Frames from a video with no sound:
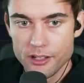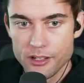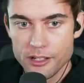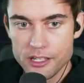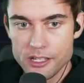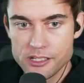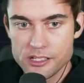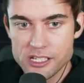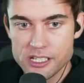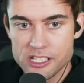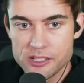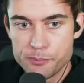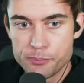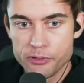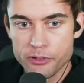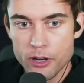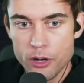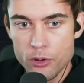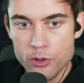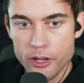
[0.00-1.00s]
is it's
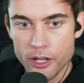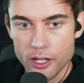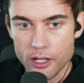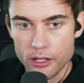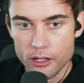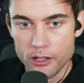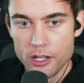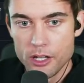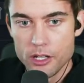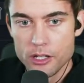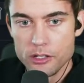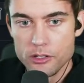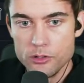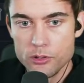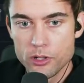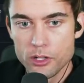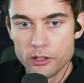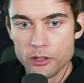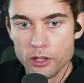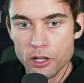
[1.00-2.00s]
broken. You
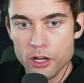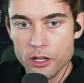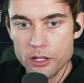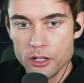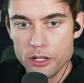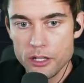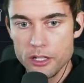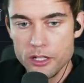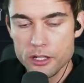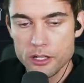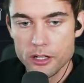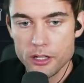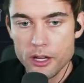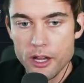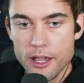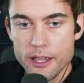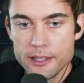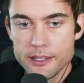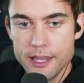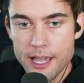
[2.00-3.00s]
could long here.
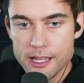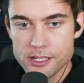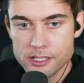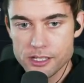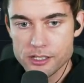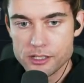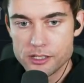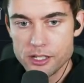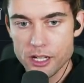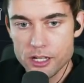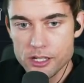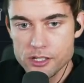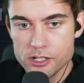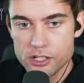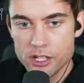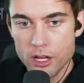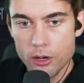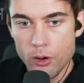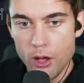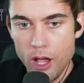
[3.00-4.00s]
Yes, it
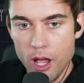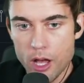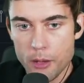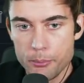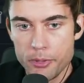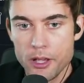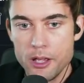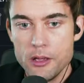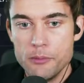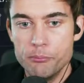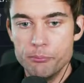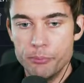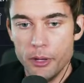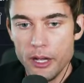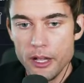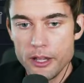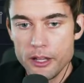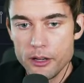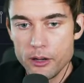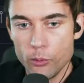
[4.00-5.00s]
does go up,
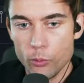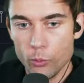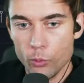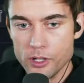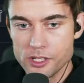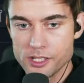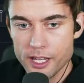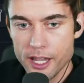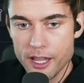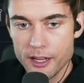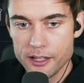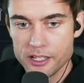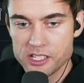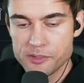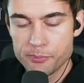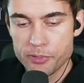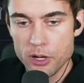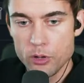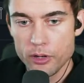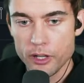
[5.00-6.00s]
but once again, it's
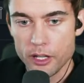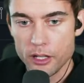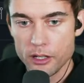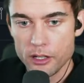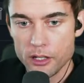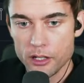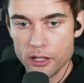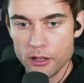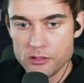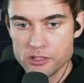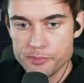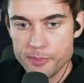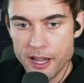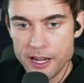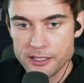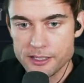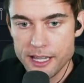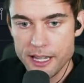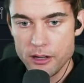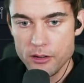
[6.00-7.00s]
broken. It comes
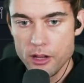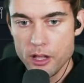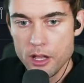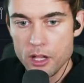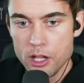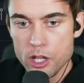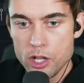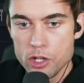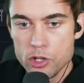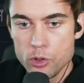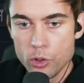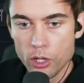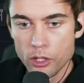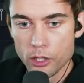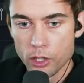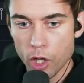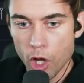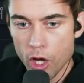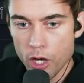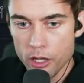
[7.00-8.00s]
back down. You could
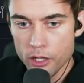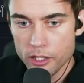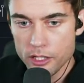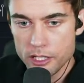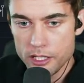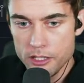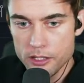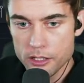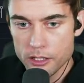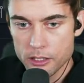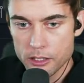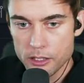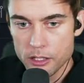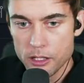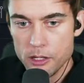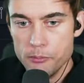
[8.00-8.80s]
long here,